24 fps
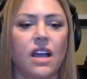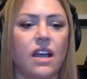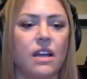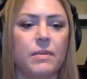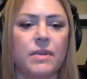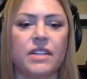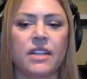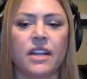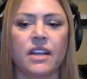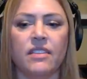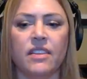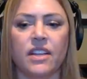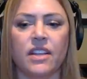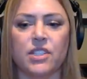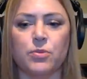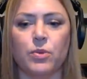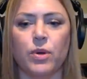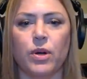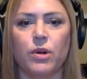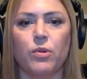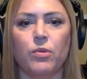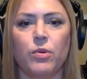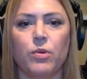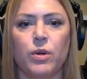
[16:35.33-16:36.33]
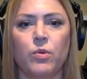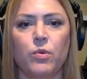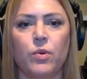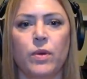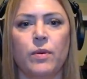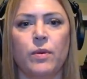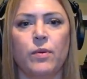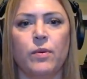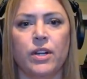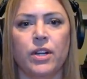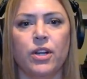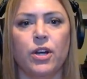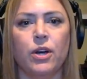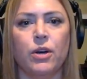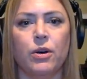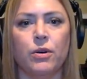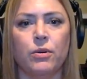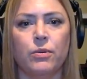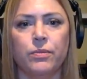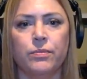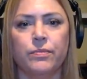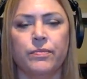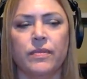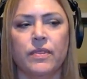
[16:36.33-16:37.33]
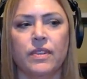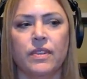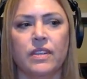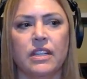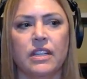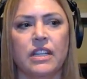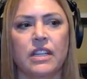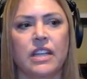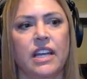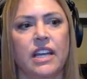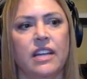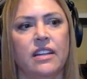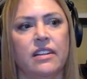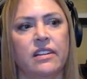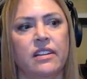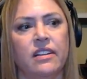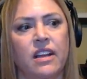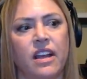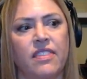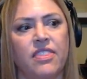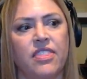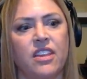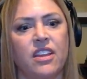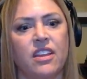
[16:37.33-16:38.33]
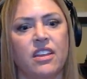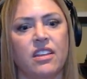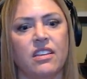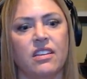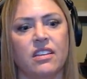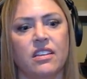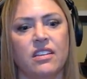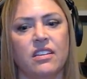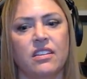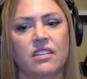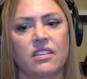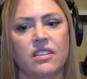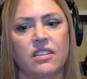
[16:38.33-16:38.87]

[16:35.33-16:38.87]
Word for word: Yeah, I mean that that's where we want to go, and I think